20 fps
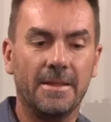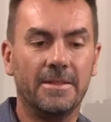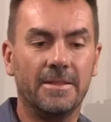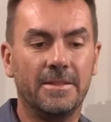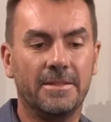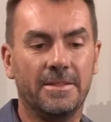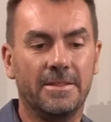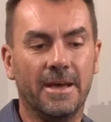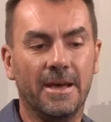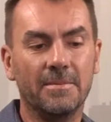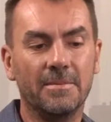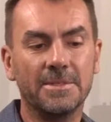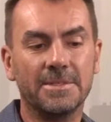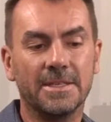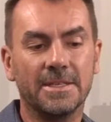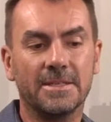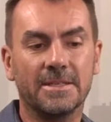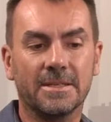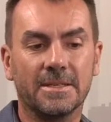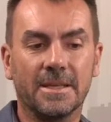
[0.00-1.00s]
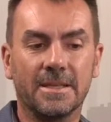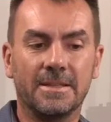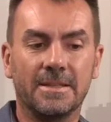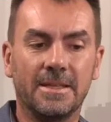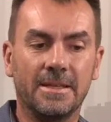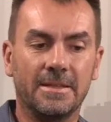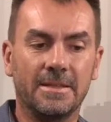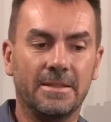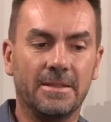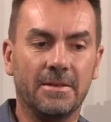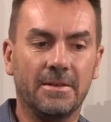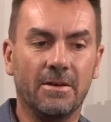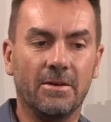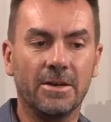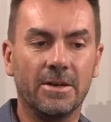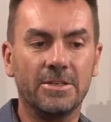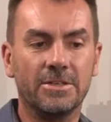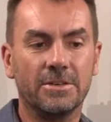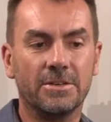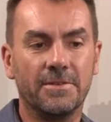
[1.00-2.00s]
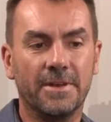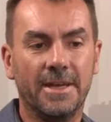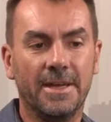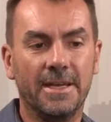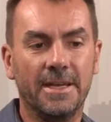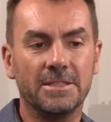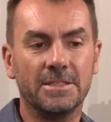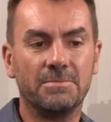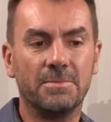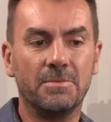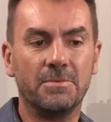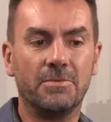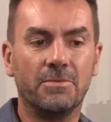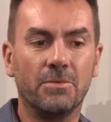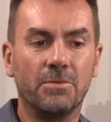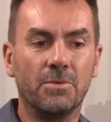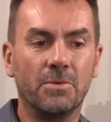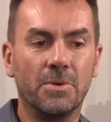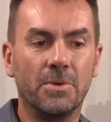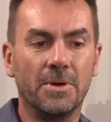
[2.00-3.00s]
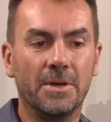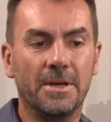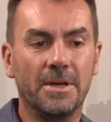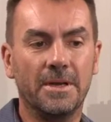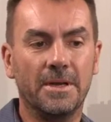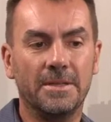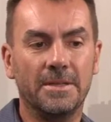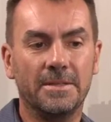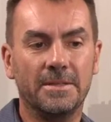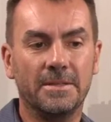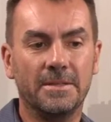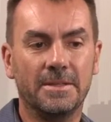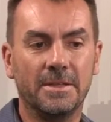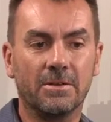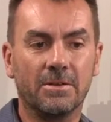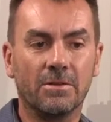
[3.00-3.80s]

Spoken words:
The diamonds that the Orange River has before the